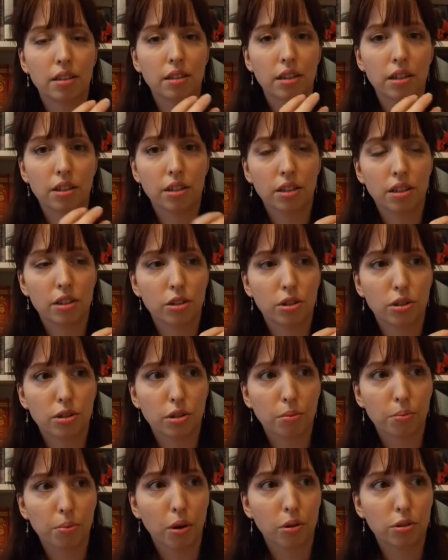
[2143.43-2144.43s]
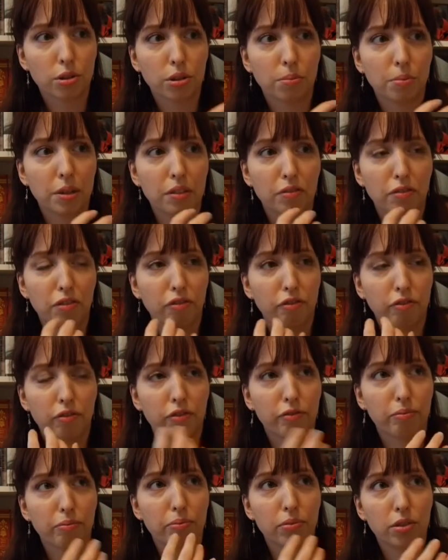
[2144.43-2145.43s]
It's supposed to
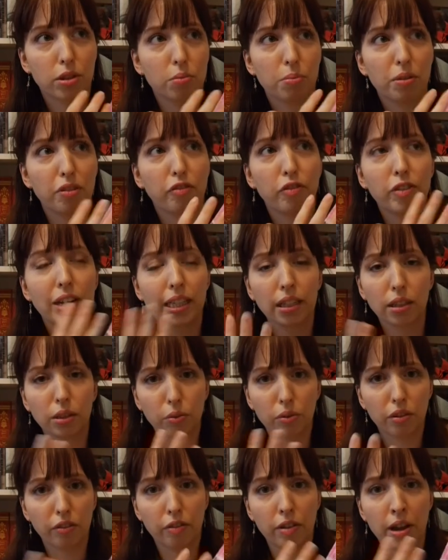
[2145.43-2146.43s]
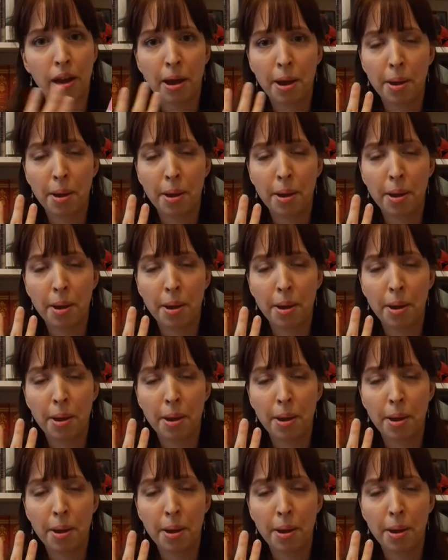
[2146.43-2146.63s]
be filled with